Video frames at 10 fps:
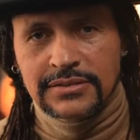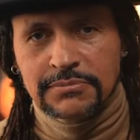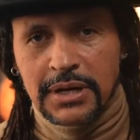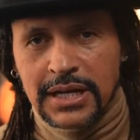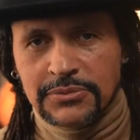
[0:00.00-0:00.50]

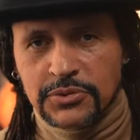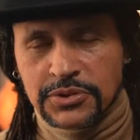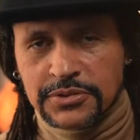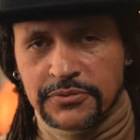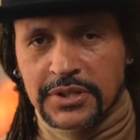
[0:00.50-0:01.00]
My name
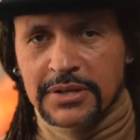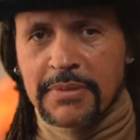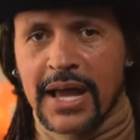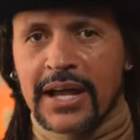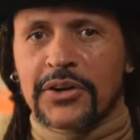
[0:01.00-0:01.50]
is Lee
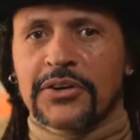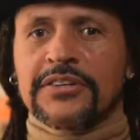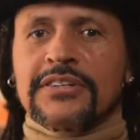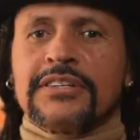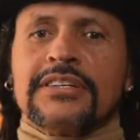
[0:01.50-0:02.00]

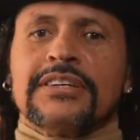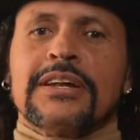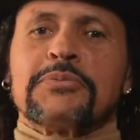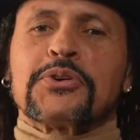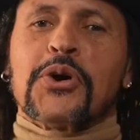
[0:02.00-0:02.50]
Maher, and
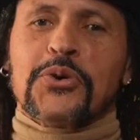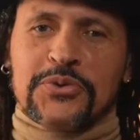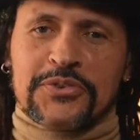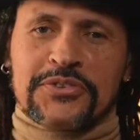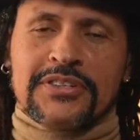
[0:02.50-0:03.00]
I'm your
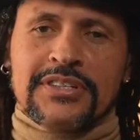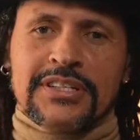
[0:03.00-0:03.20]
host.